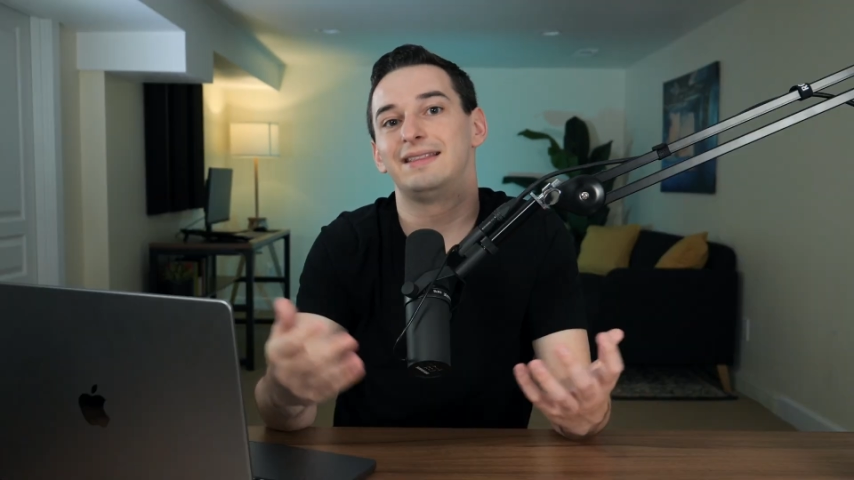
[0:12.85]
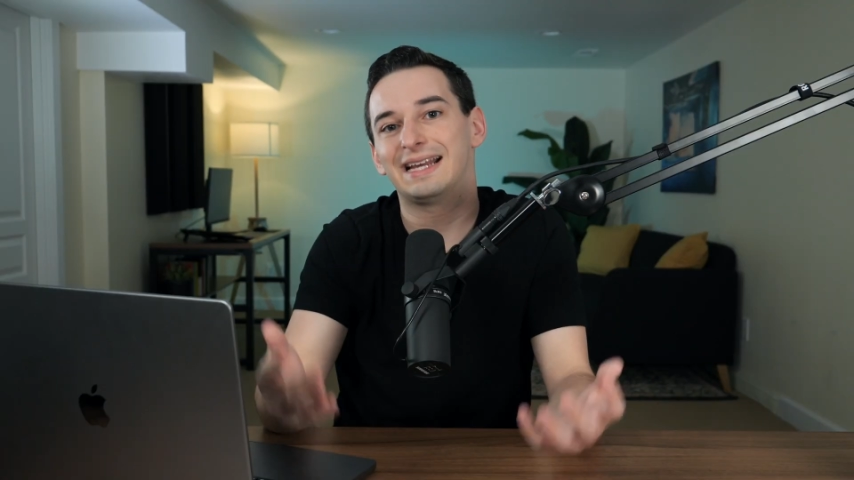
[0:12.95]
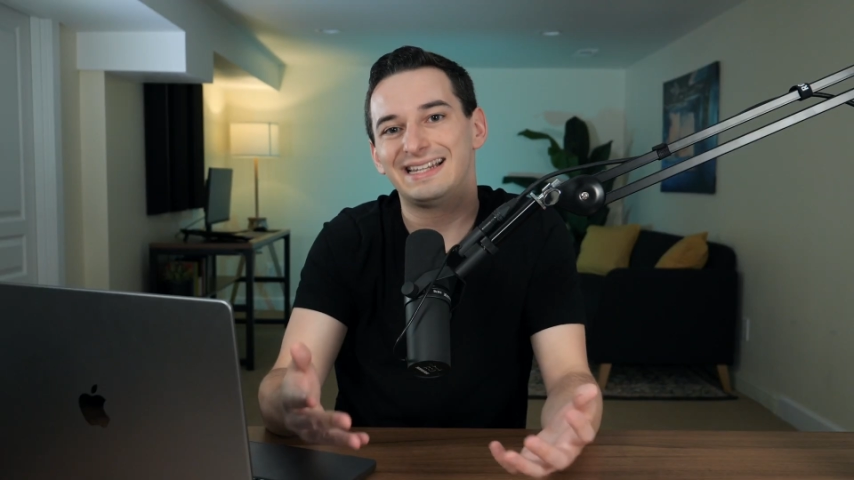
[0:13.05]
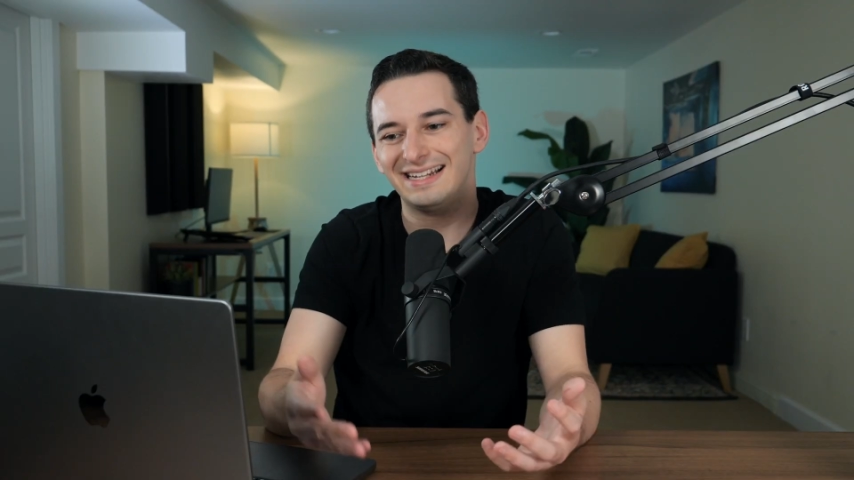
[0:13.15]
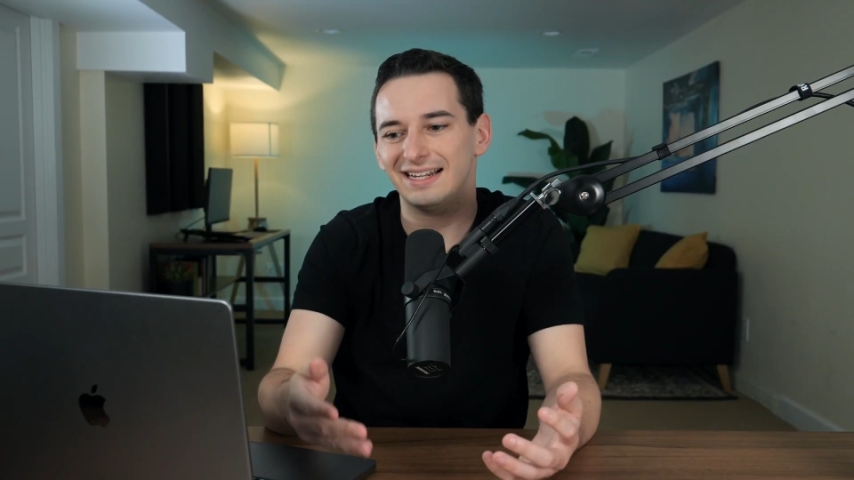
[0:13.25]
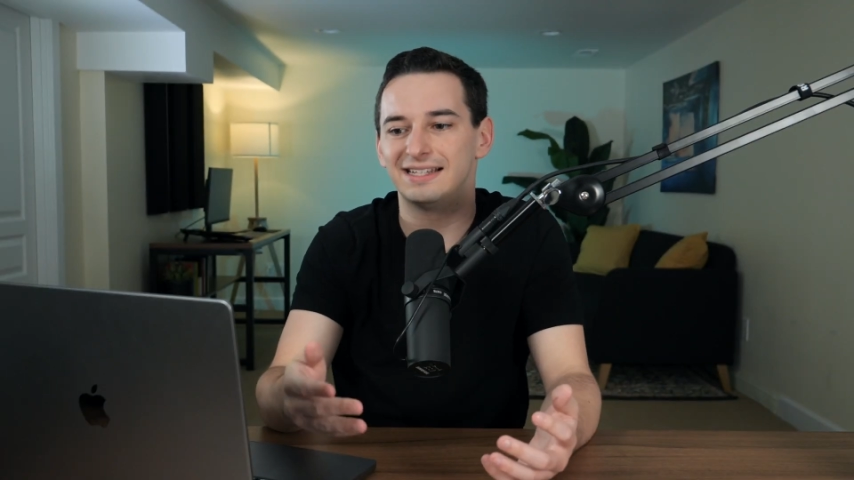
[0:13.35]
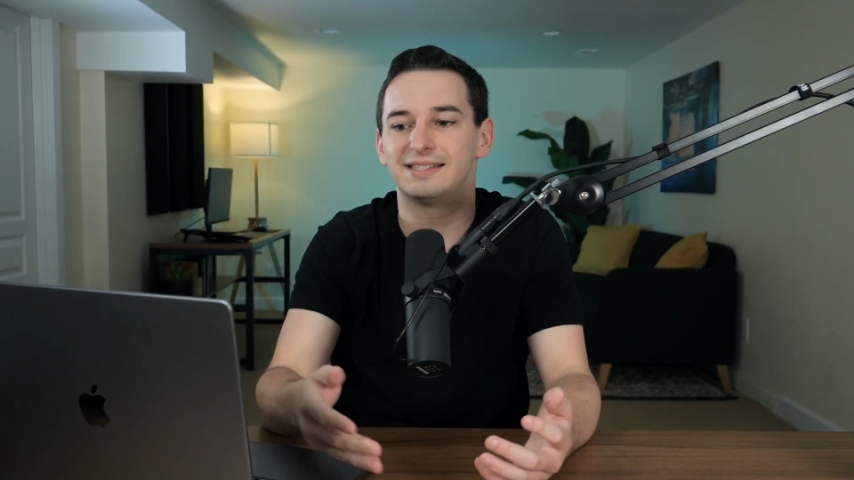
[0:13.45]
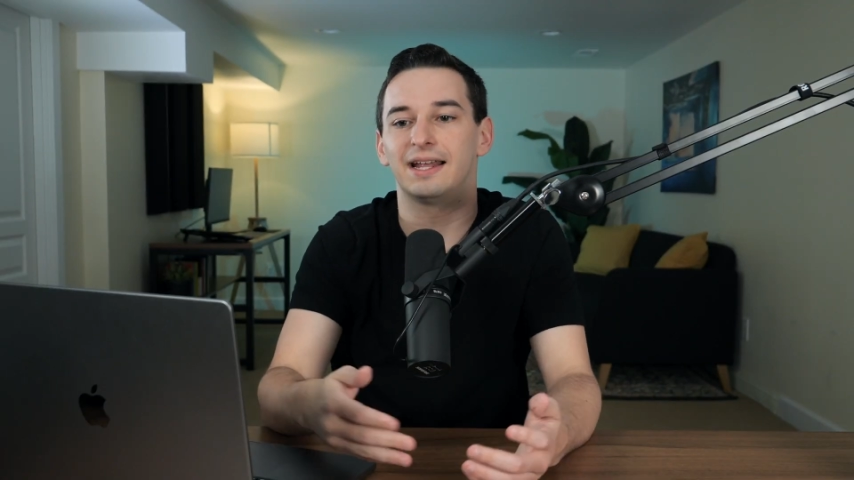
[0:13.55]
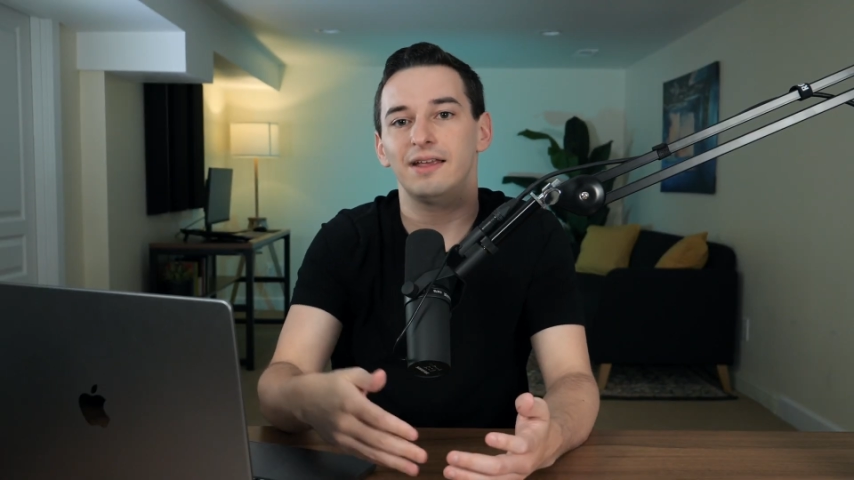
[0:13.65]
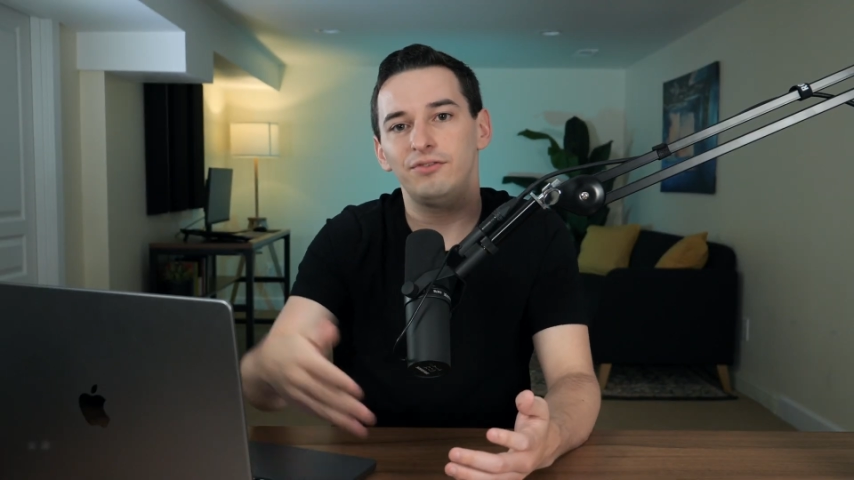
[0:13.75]
and the idea is
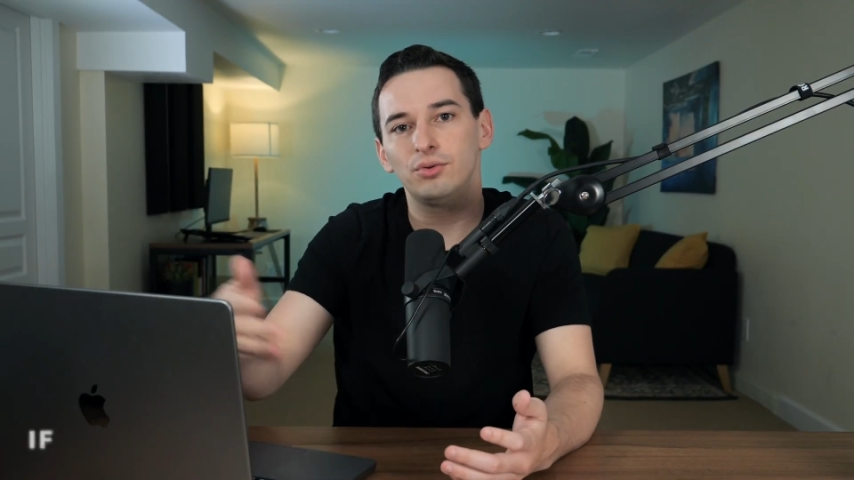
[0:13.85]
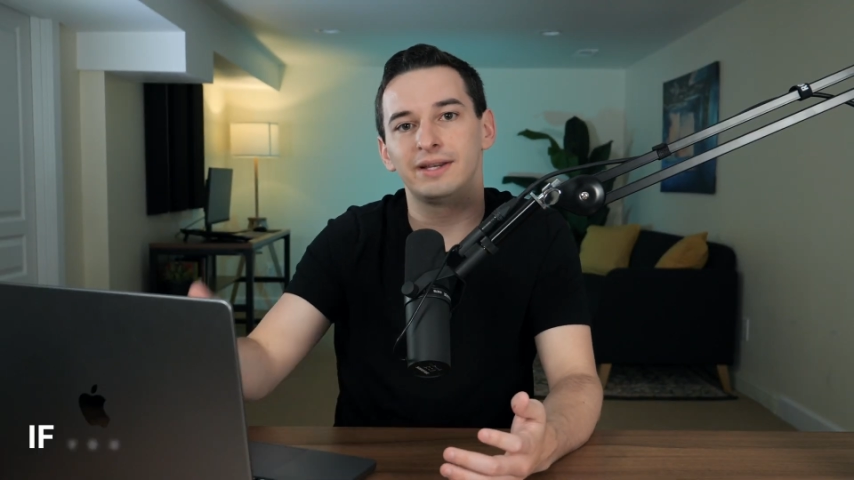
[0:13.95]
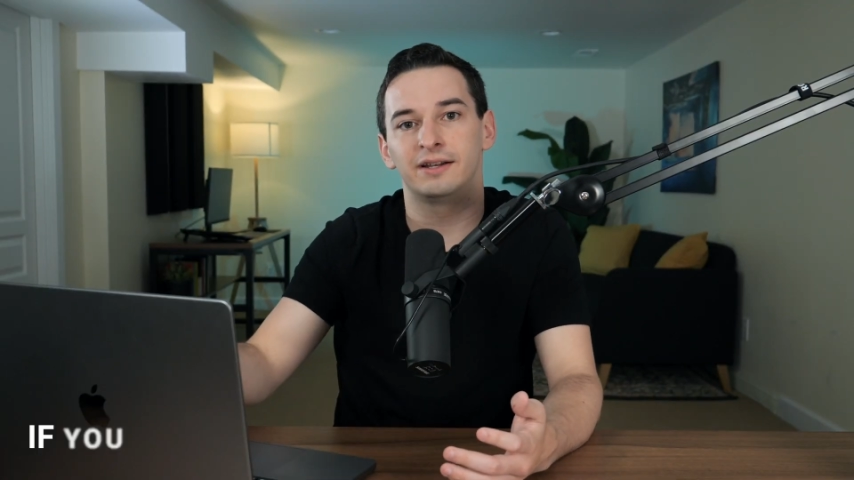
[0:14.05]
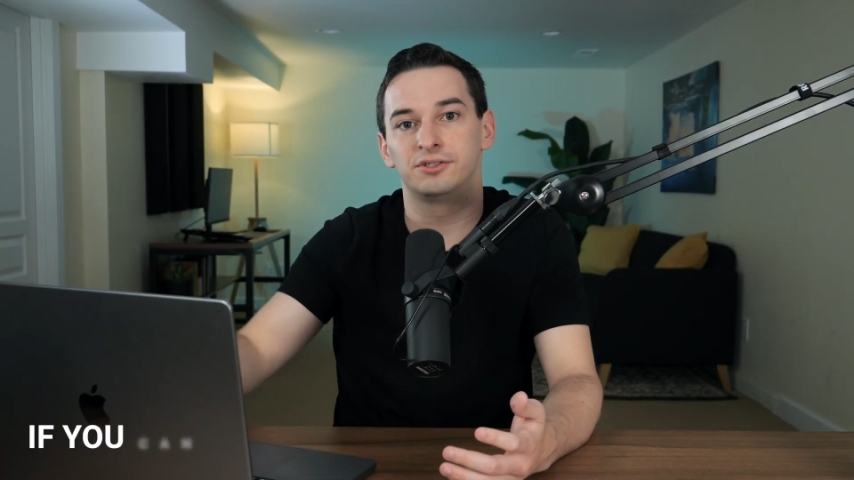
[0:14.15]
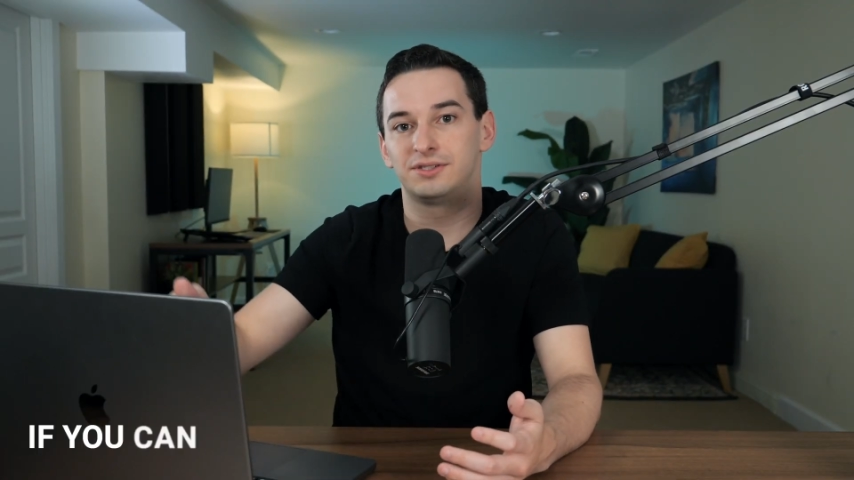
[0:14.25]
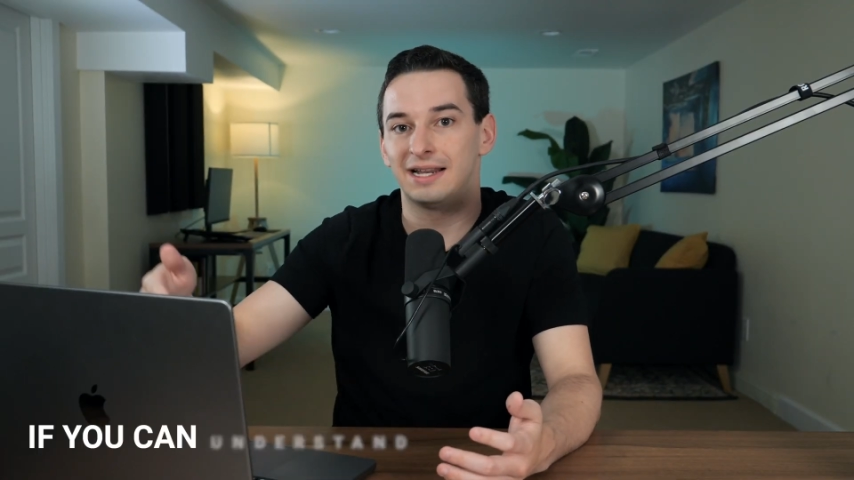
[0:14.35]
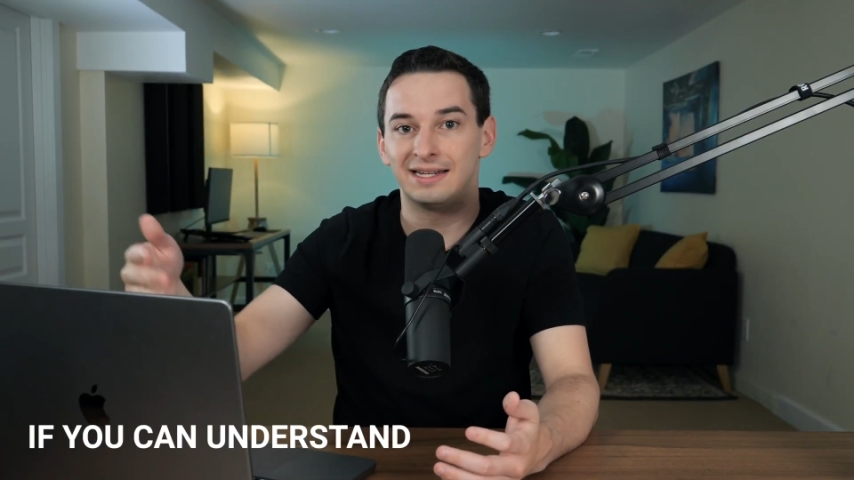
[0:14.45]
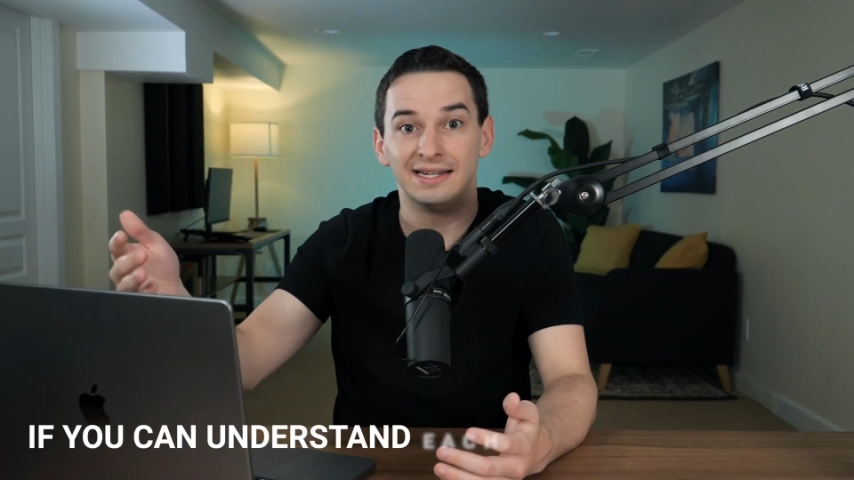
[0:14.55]
that if you can understand